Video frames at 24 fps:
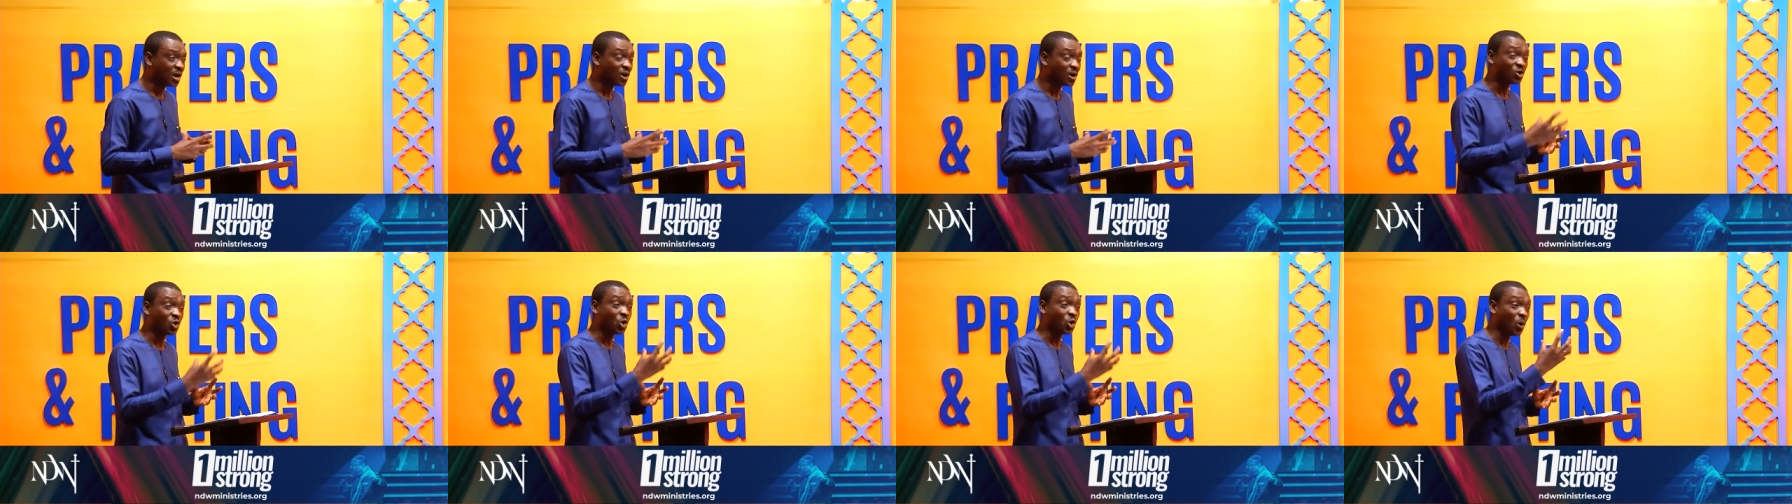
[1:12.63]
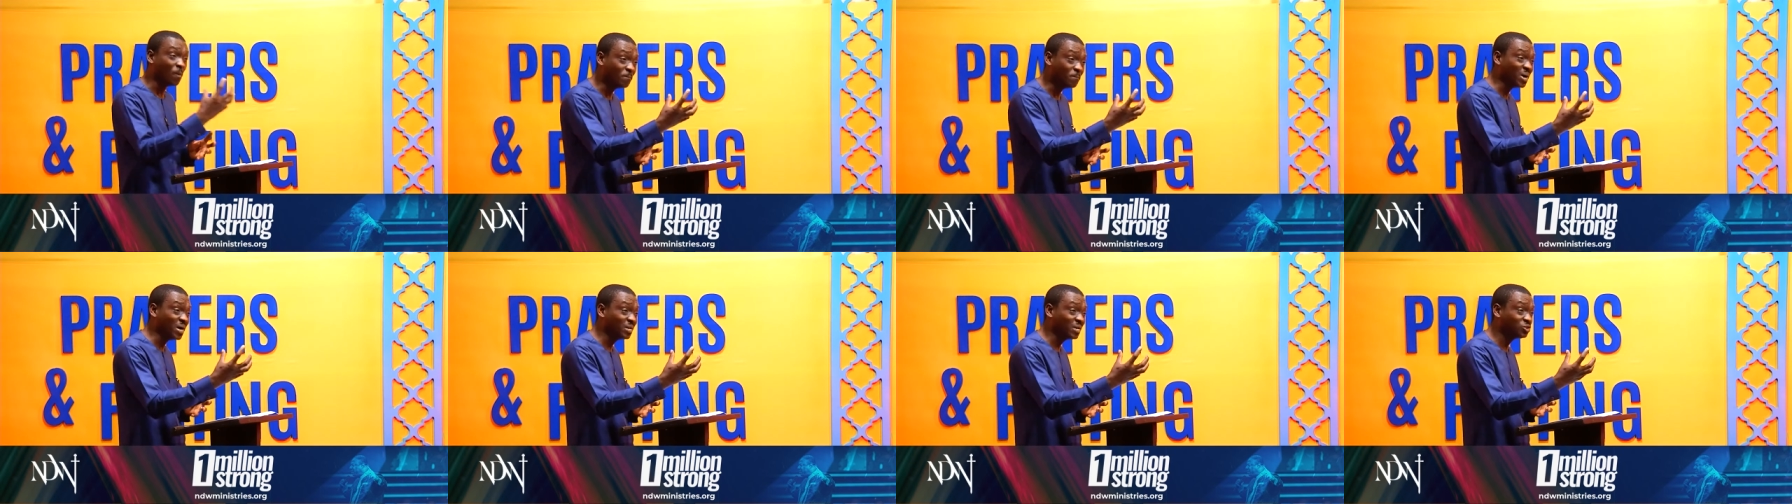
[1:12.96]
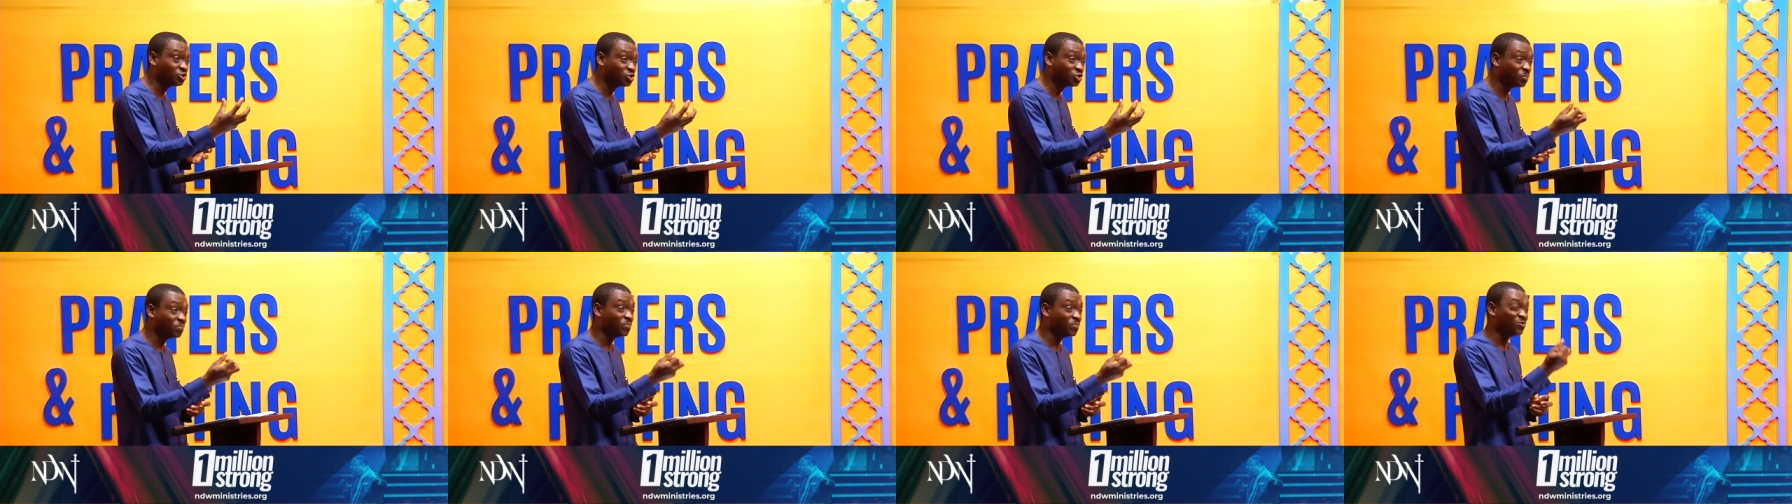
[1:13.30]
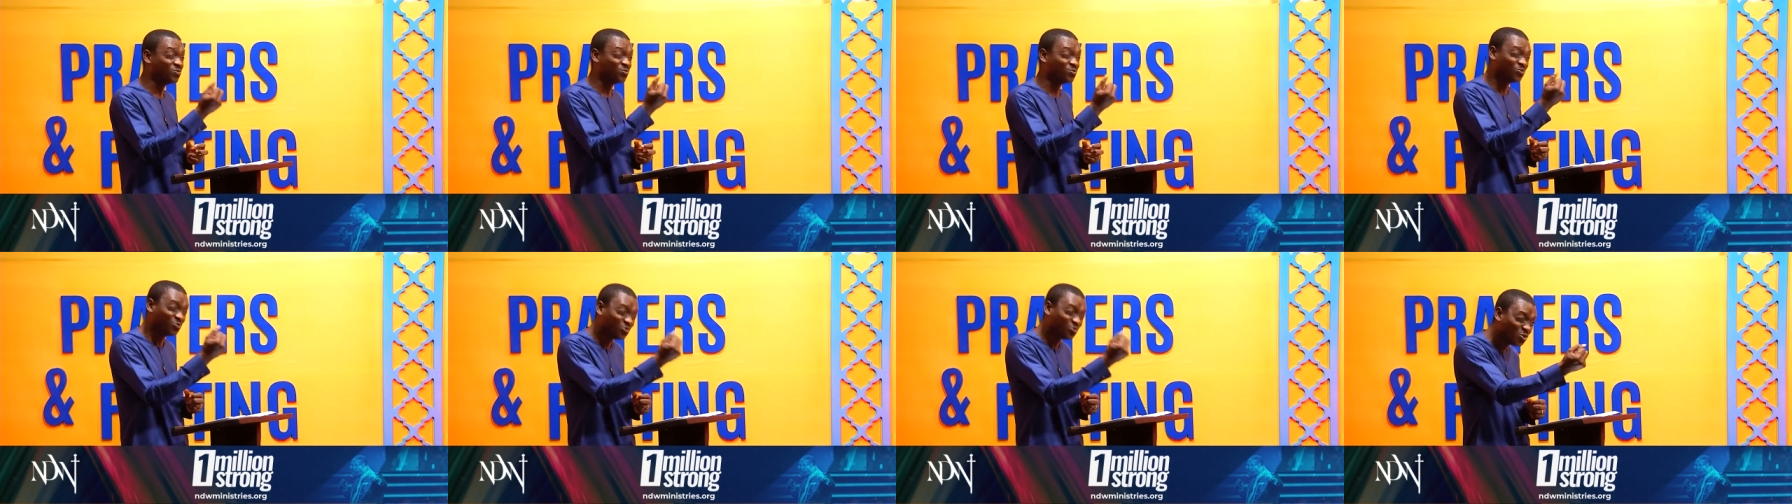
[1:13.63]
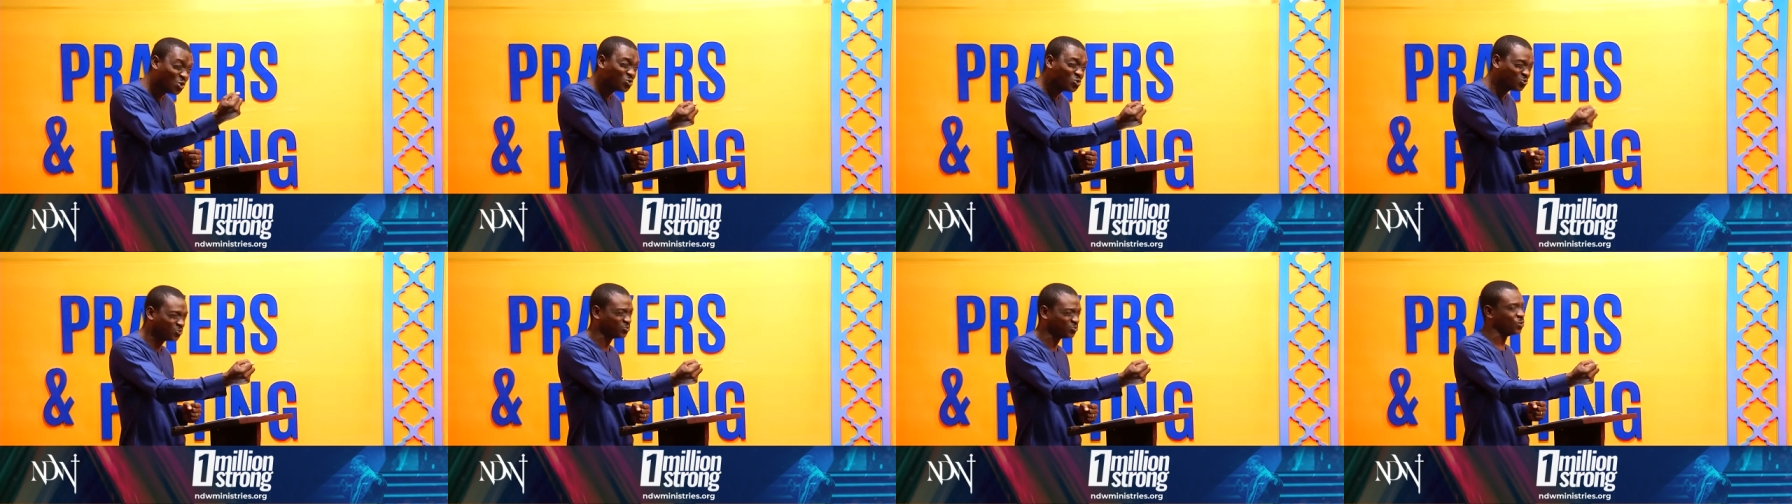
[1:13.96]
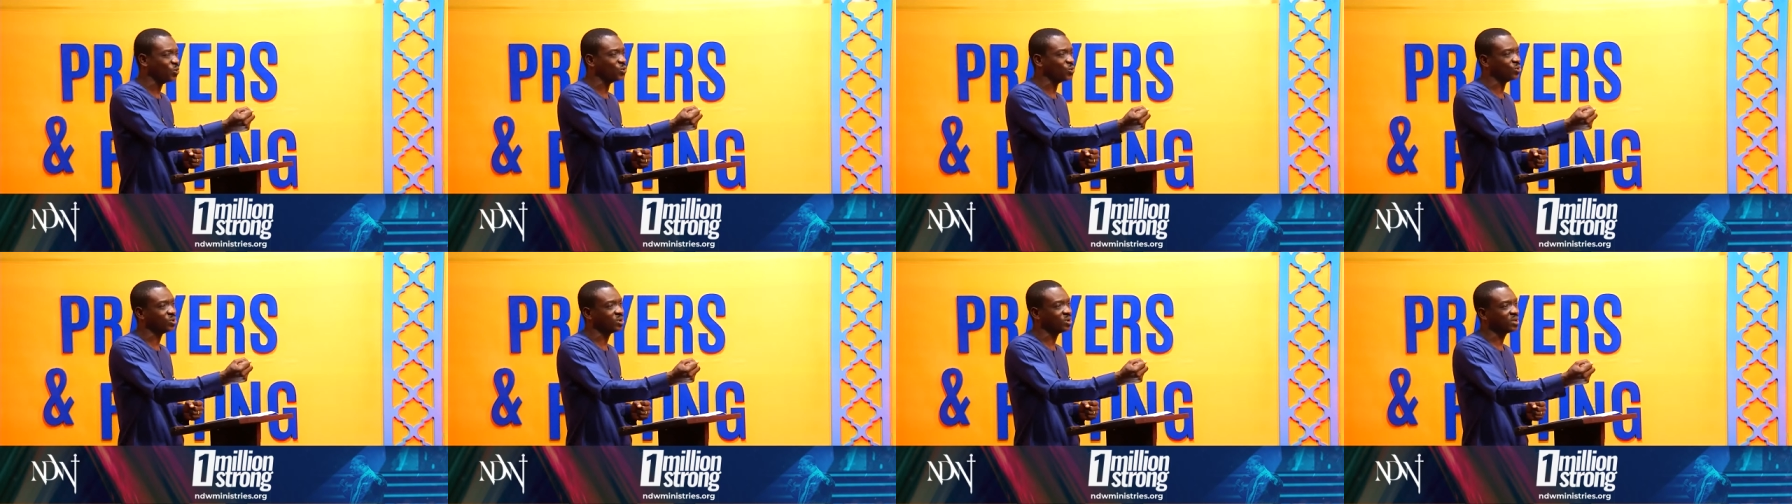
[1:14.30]
a command to be
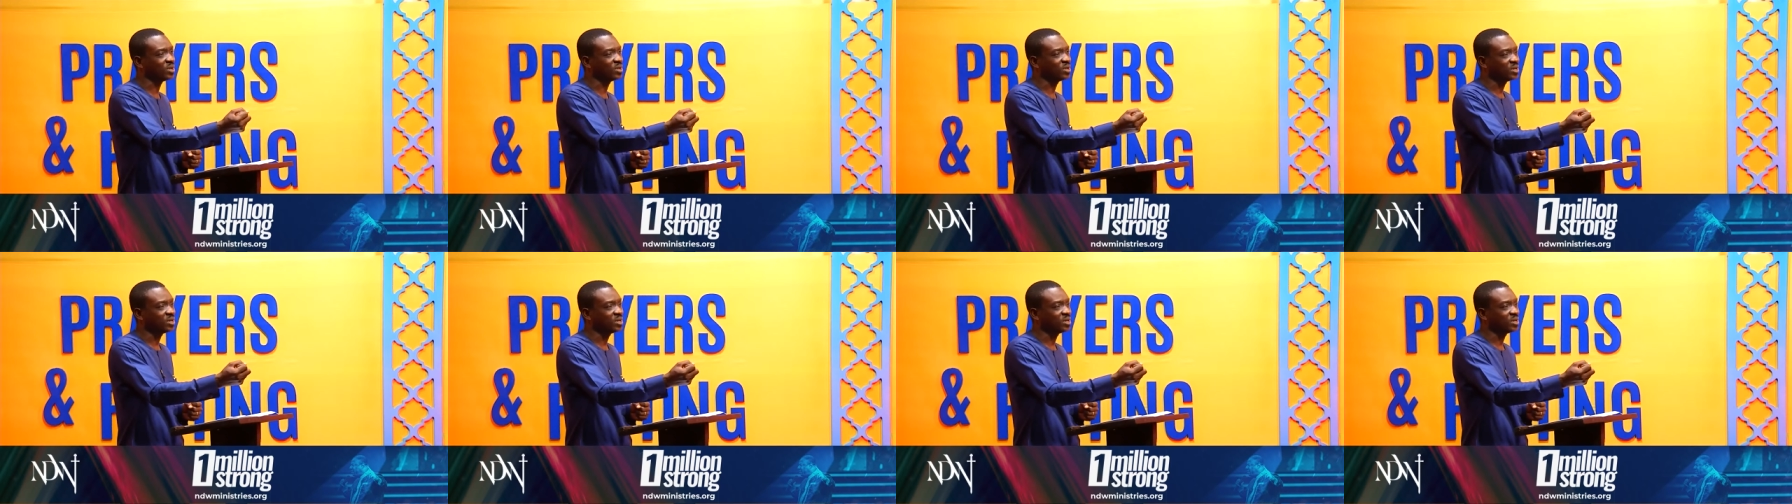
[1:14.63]
fruitful,